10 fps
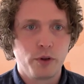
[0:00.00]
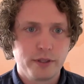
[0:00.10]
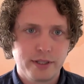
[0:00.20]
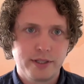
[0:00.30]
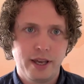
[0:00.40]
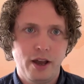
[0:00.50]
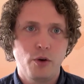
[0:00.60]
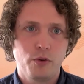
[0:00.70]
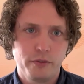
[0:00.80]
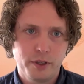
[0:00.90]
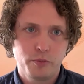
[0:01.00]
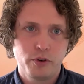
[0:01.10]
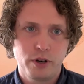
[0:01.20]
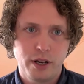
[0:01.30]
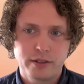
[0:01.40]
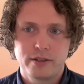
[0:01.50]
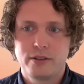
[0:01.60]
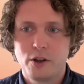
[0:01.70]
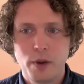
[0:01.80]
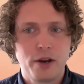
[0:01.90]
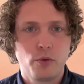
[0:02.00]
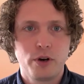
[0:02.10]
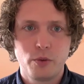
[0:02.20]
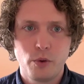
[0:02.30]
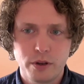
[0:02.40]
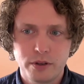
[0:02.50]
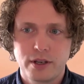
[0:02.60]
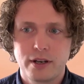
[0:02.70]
wanted to get hold of these products, no matter what it was.